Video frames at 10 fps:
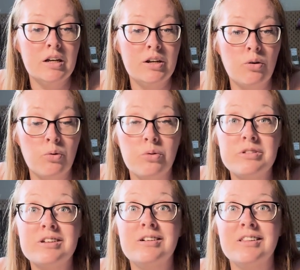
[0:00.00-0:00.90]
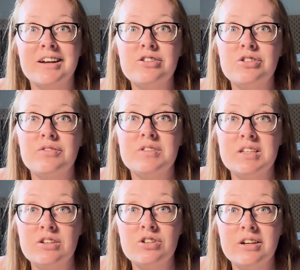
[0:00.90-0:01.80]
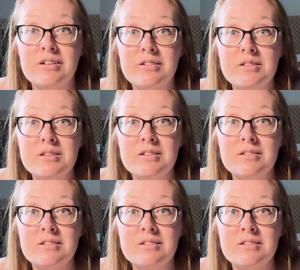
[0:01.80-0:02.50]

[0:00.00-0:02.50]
an old collection of seashells,